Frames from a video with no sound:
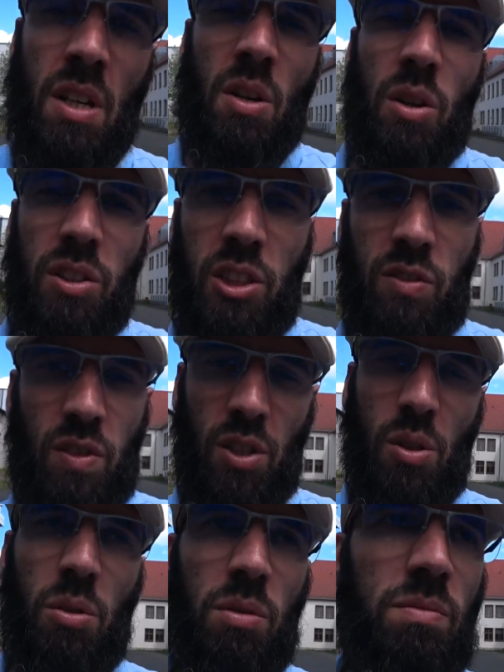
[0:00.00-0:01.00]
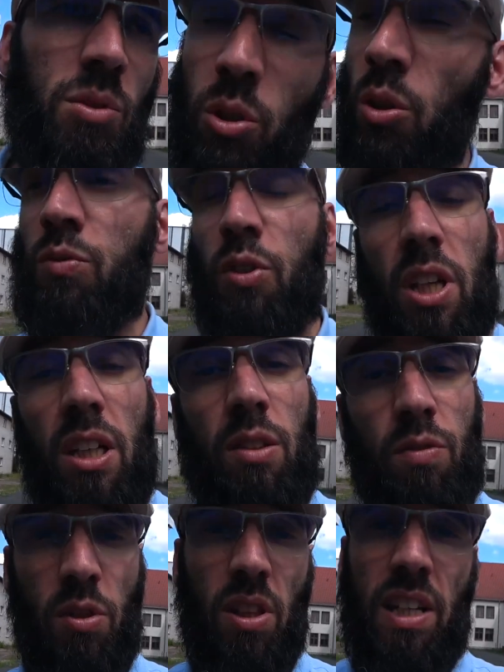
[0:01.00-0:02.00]
on this video. So don't forget,
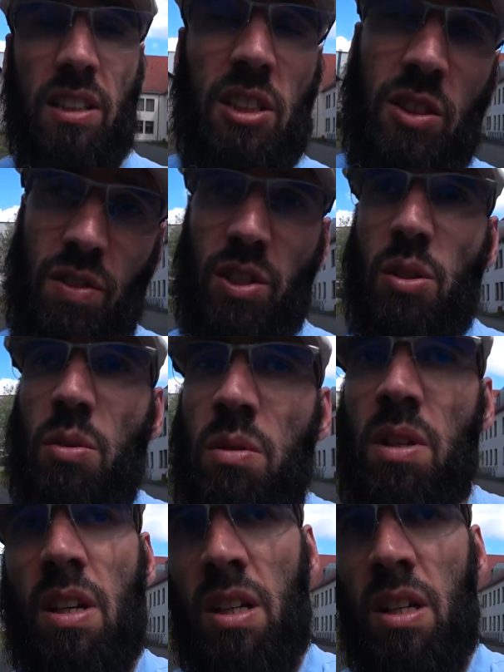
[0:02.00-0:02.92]
if you like this video,